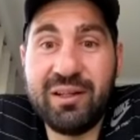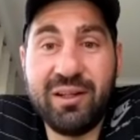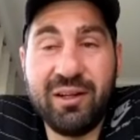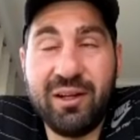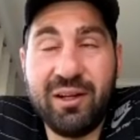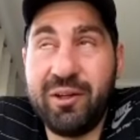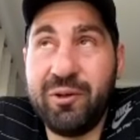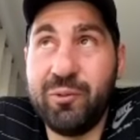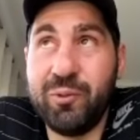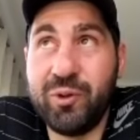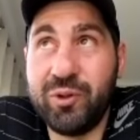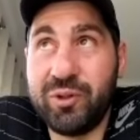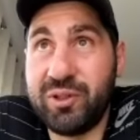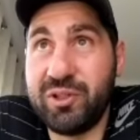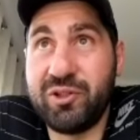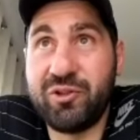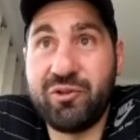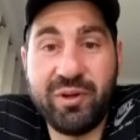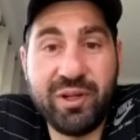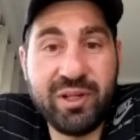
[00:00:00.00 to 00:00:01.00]
You know, you walk
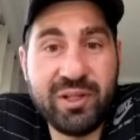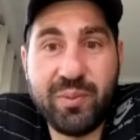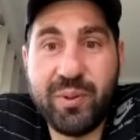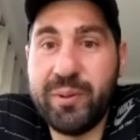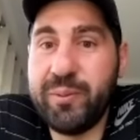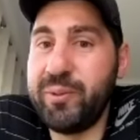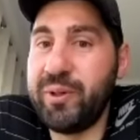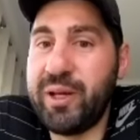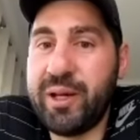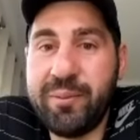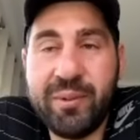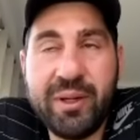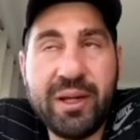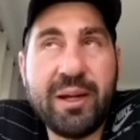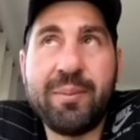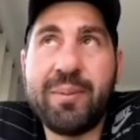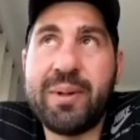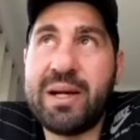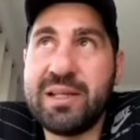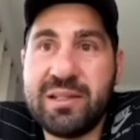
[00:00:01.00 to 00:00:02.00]
the streets, people coming
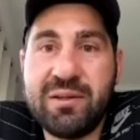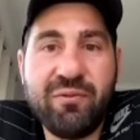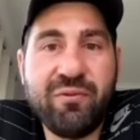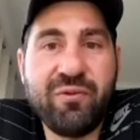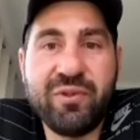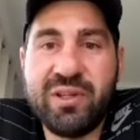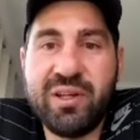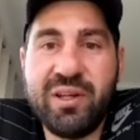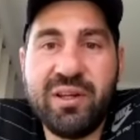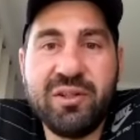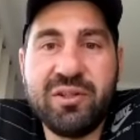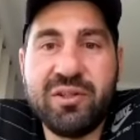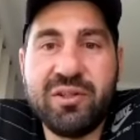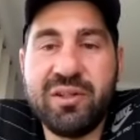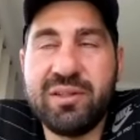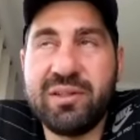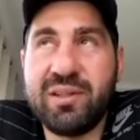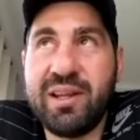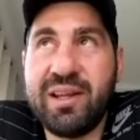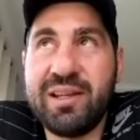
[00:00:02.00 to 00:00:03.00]
up asking for
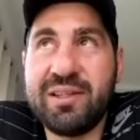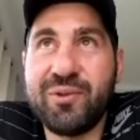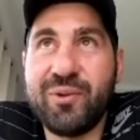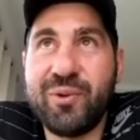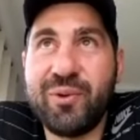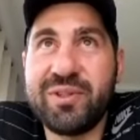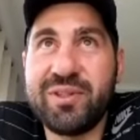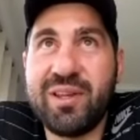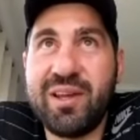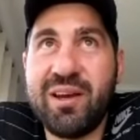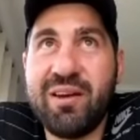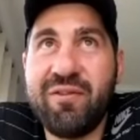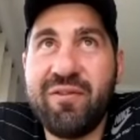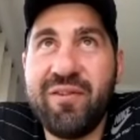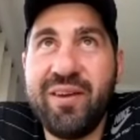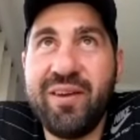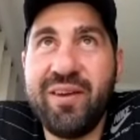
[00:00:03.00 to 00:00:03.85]
signatures and that sort of stuff.